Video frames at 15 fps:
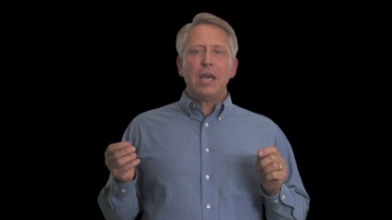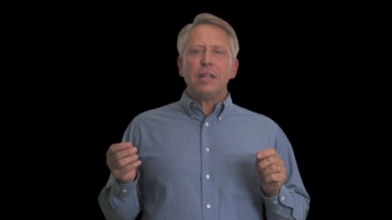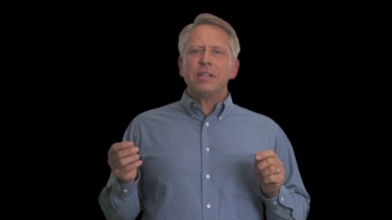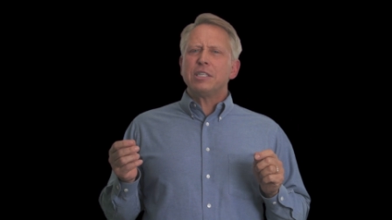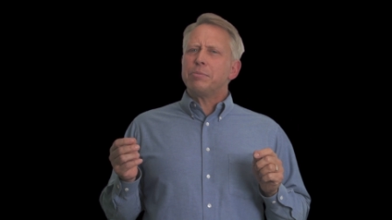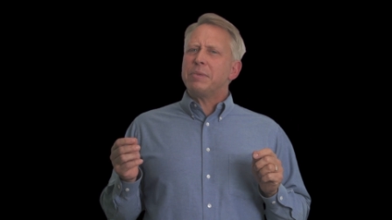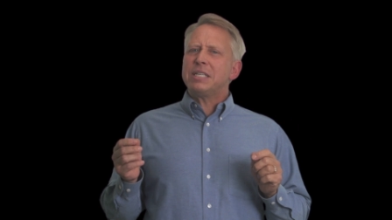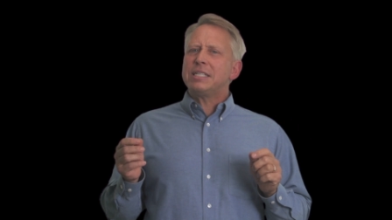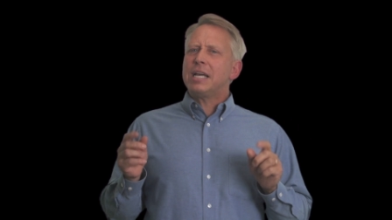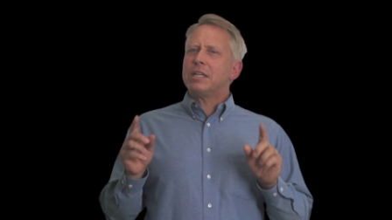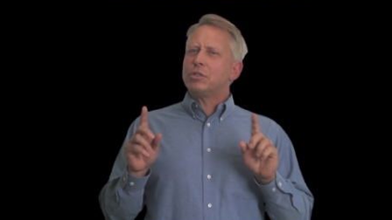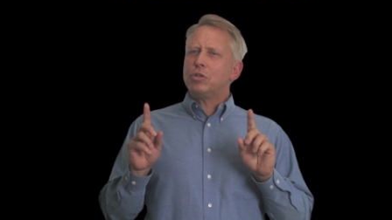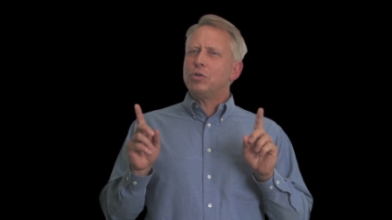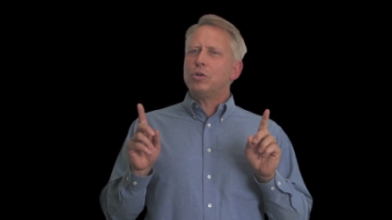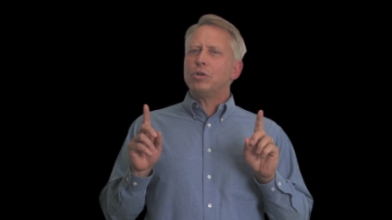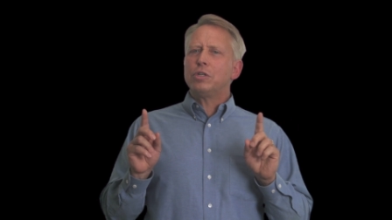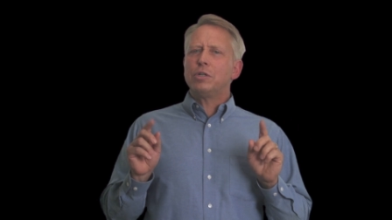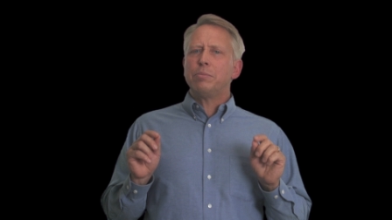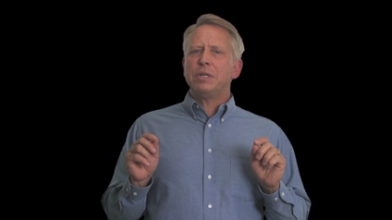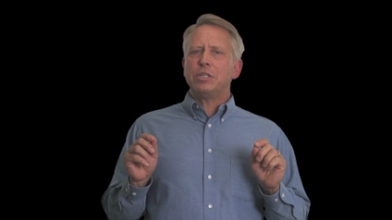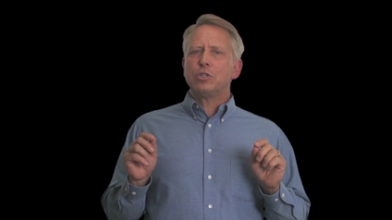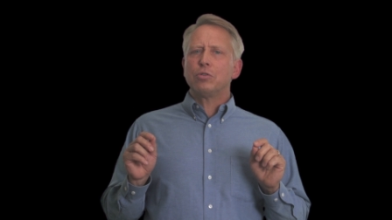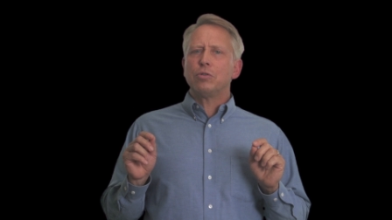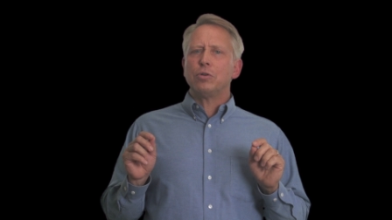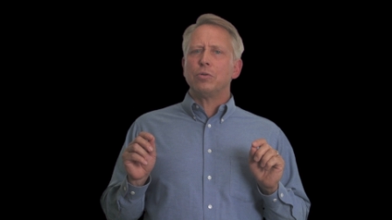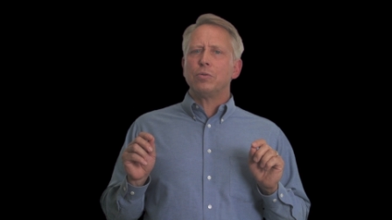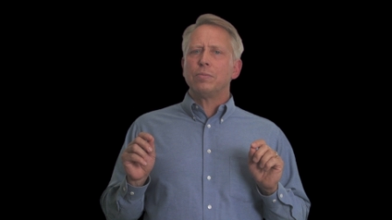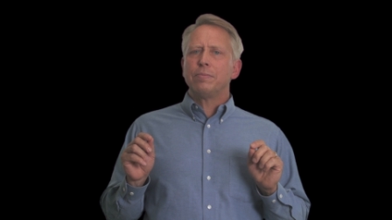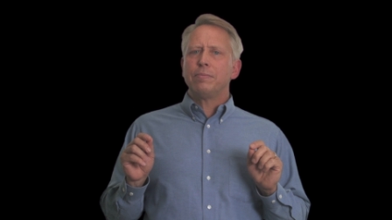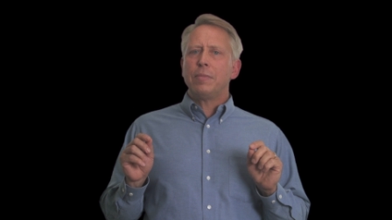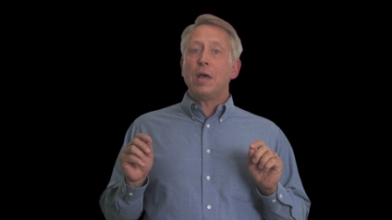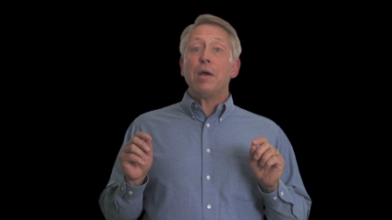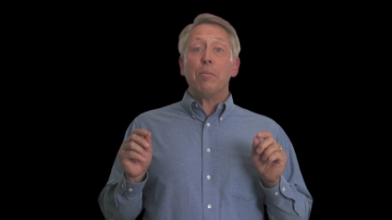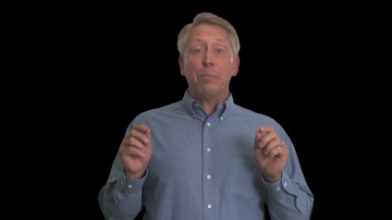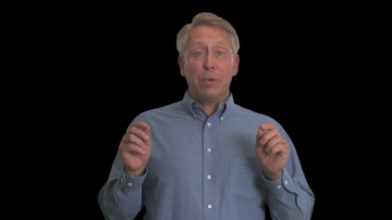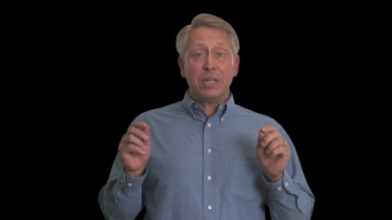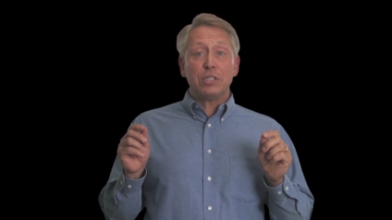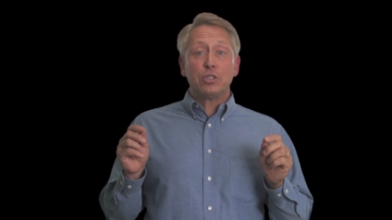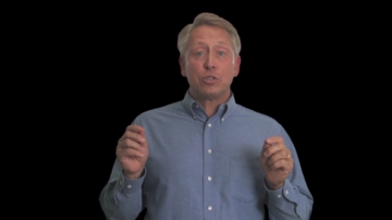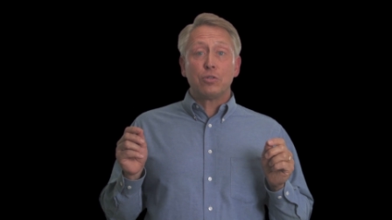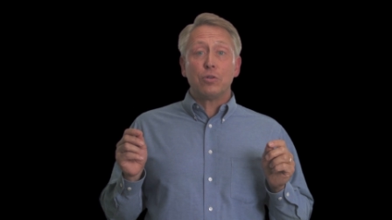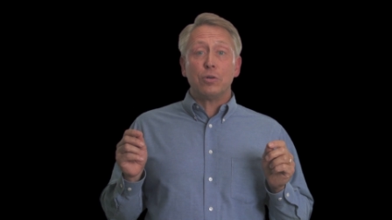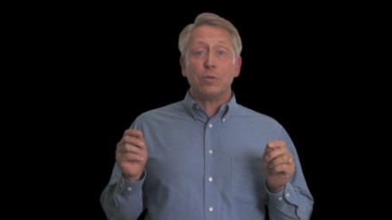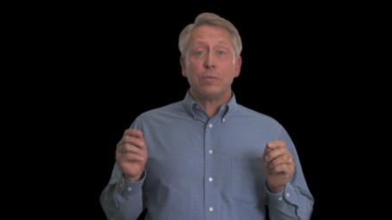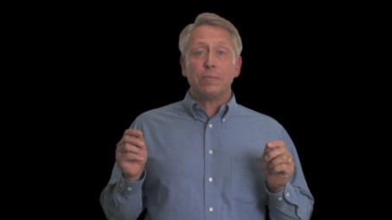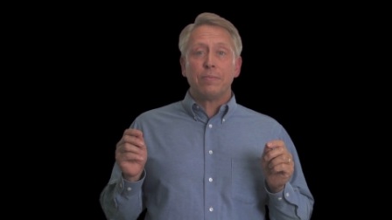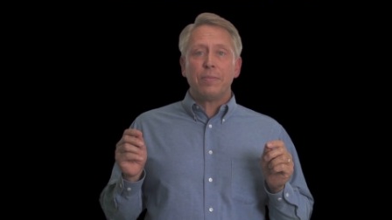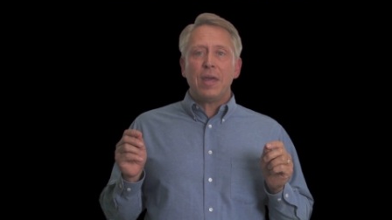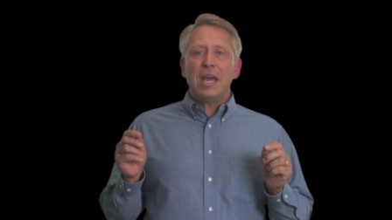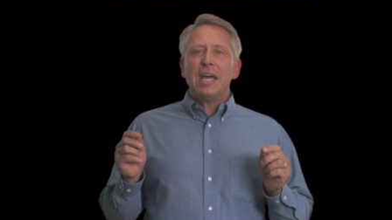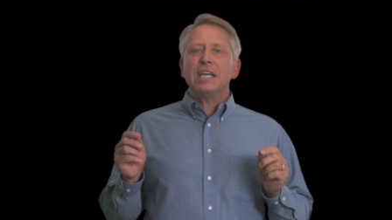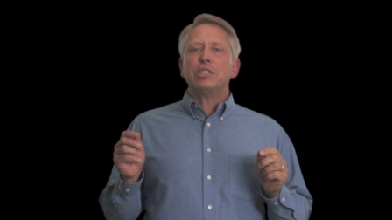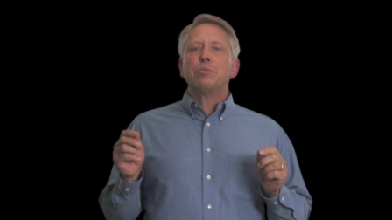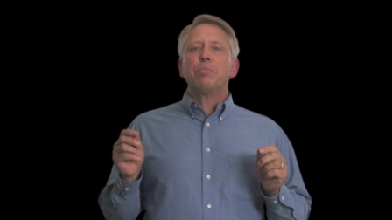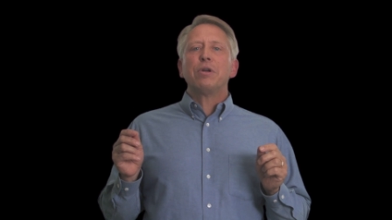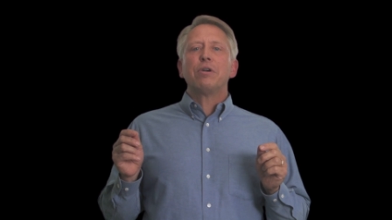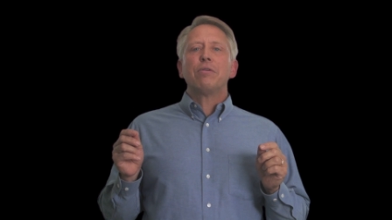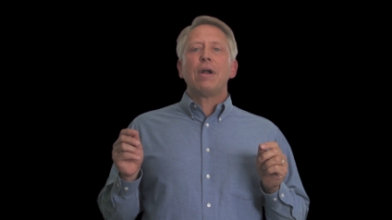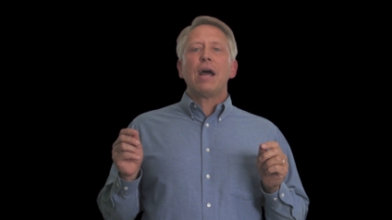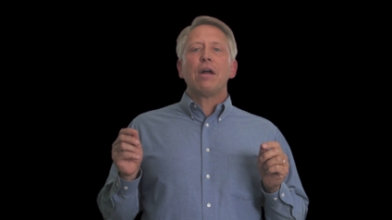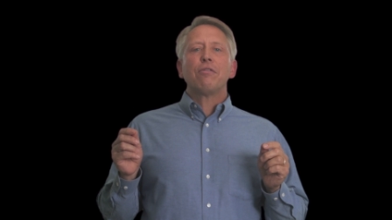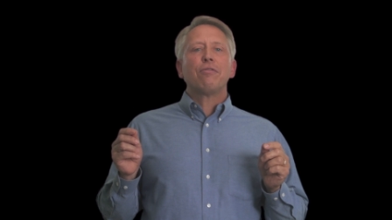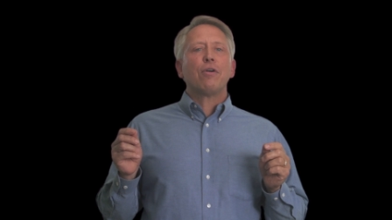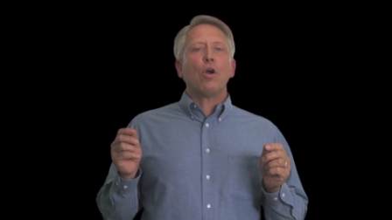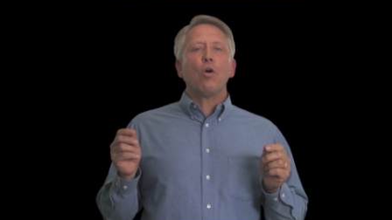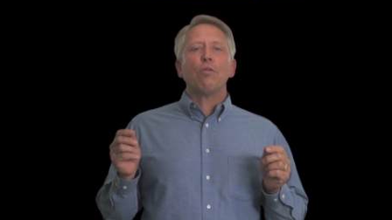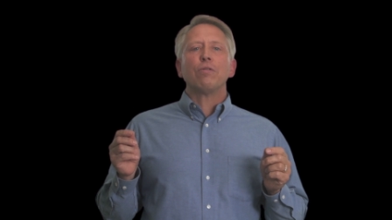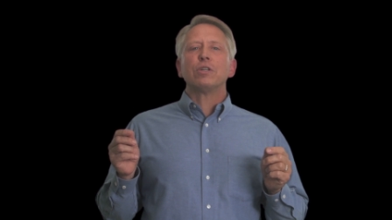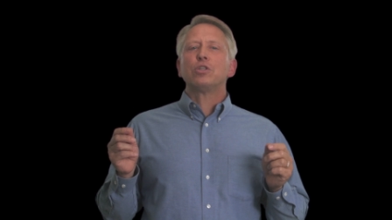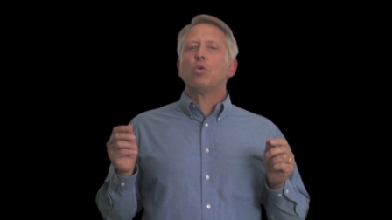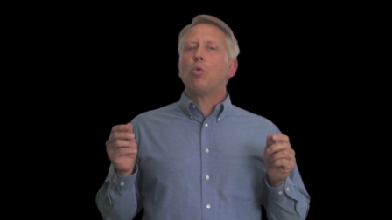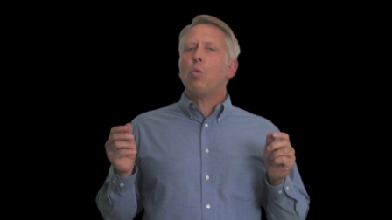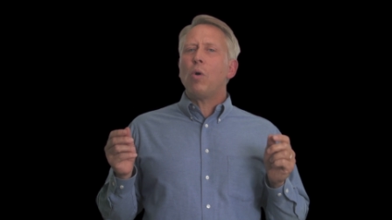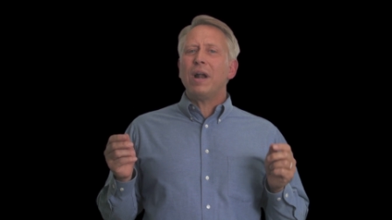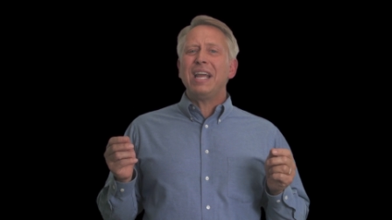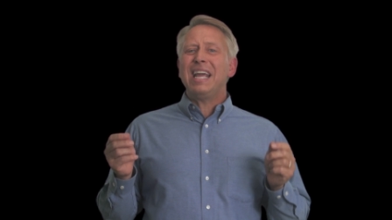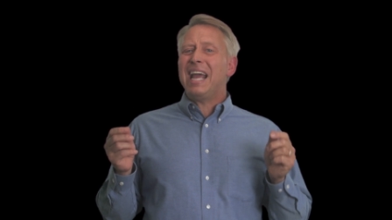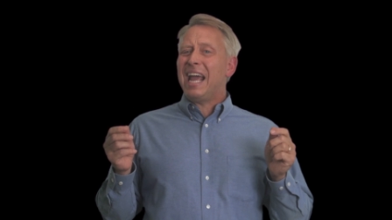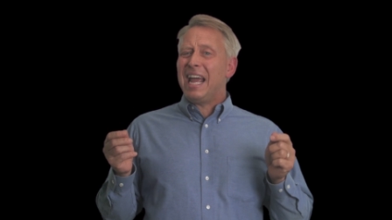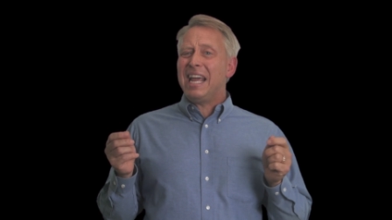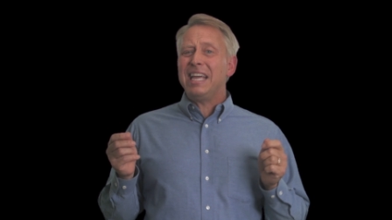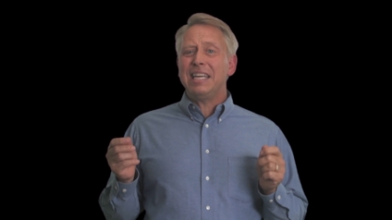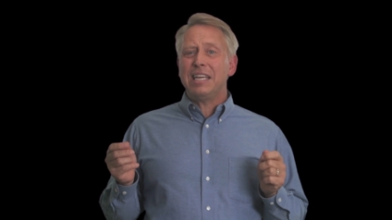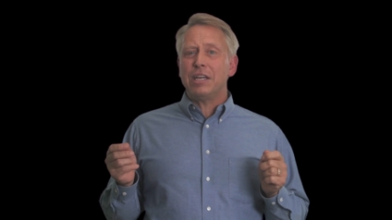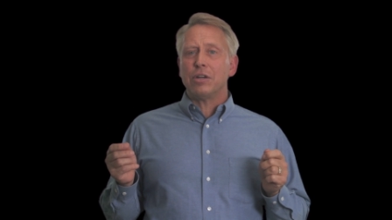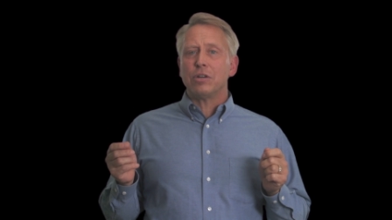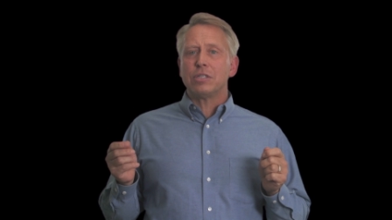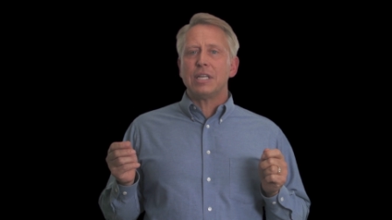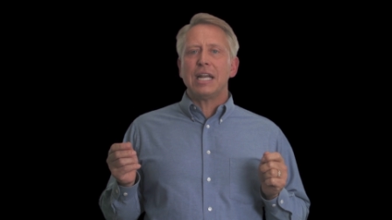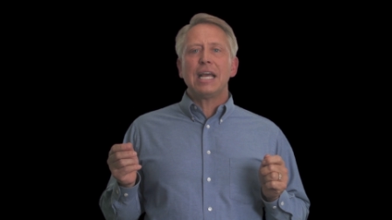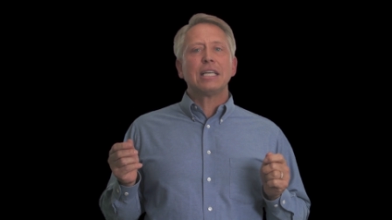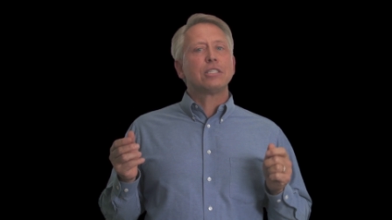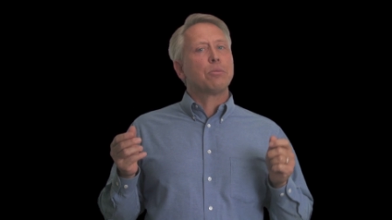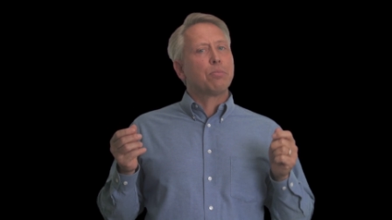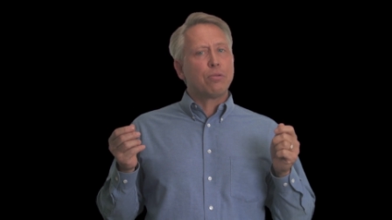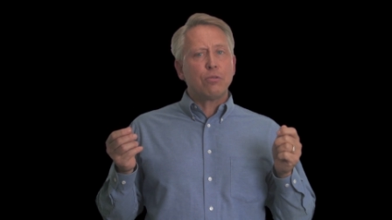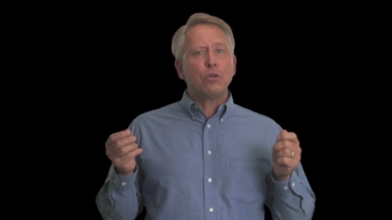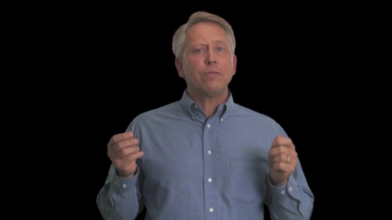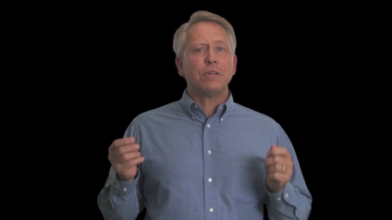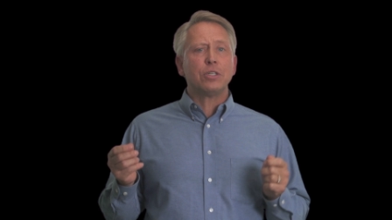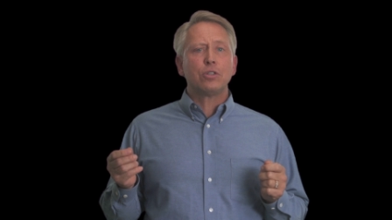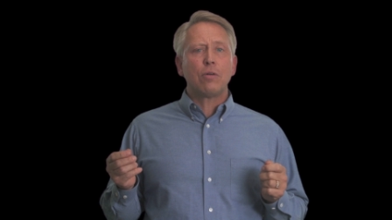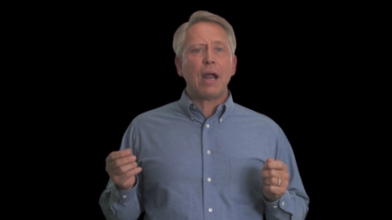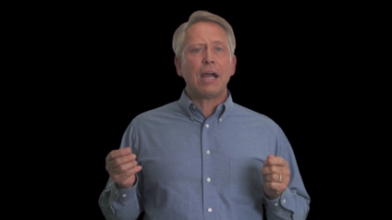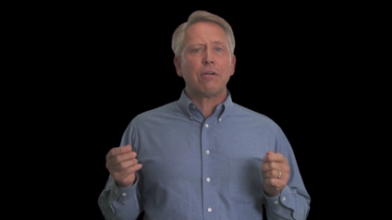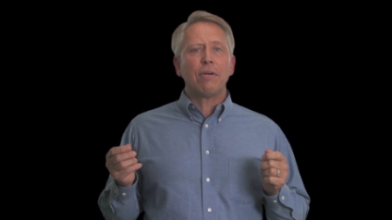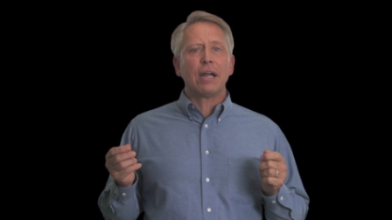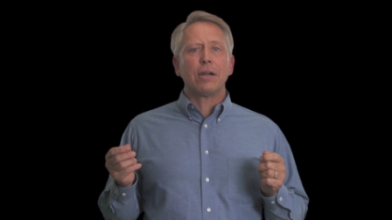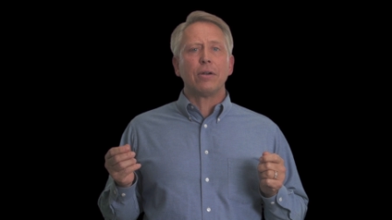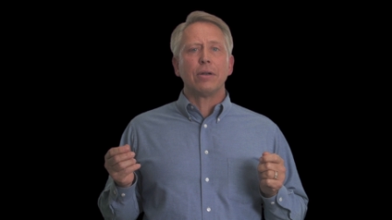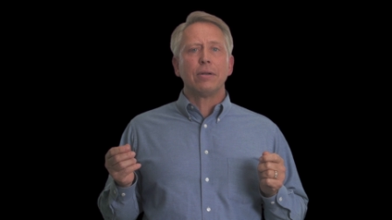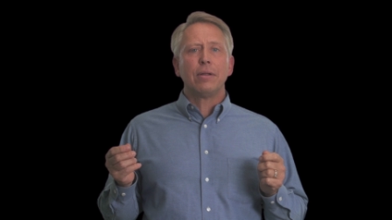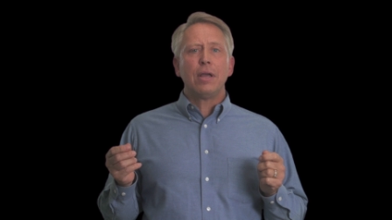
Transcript: This may sound too good to be true, but it's true. It's been around for over 28 years and has a proven track record.